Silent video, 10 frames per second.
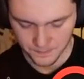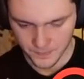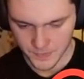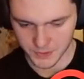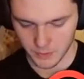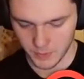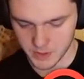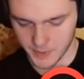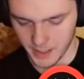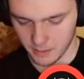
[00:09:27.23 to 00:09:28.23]
So when he plays
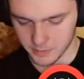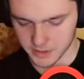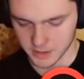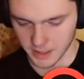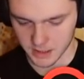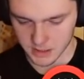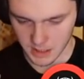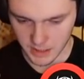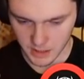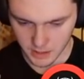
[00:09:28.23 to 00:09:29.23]
P.E.K.K.A., I'm just going to take this
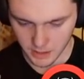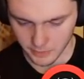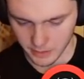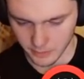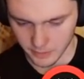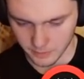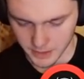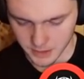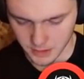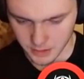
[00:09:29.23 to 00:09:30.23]
lightning. I want to get rid of the
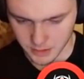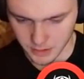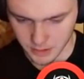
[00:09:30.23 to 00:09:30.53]
magic archer.